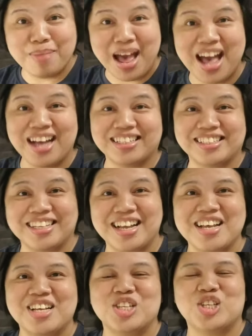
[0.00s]
back.
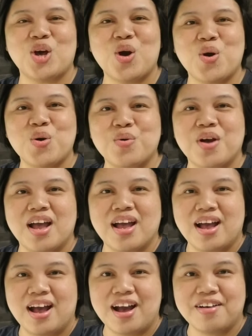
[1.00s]
So
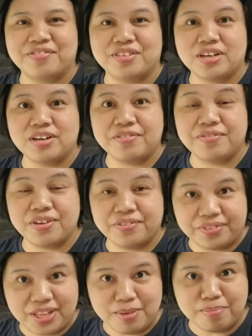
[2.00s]
after
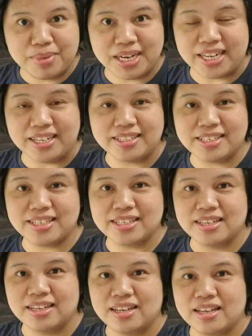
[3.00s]
15 minutes,
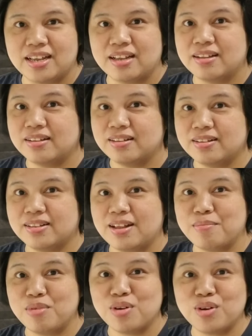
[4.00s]

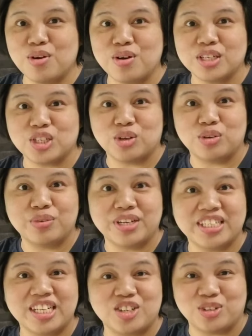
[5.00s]
the monggo is
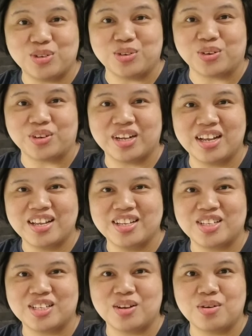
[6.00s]
already cooked.
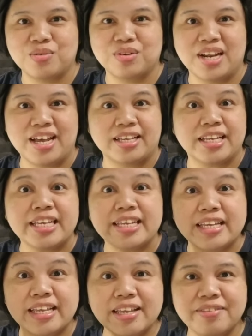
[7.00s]
So like
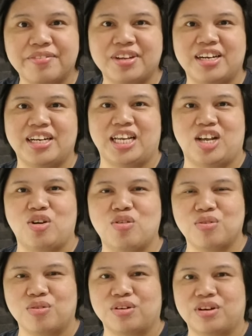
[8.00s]
evenly
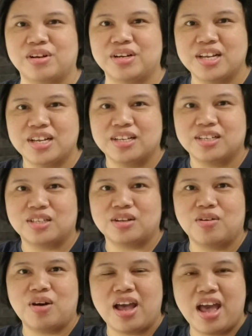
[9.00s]
cooked.
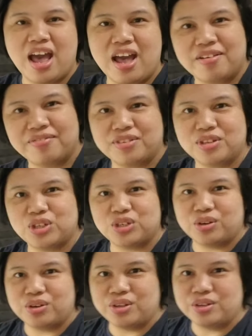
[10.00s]
So I have to
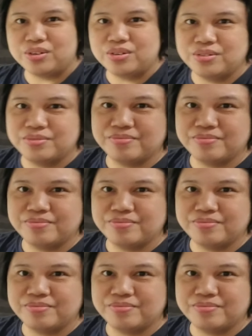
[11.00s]
show you.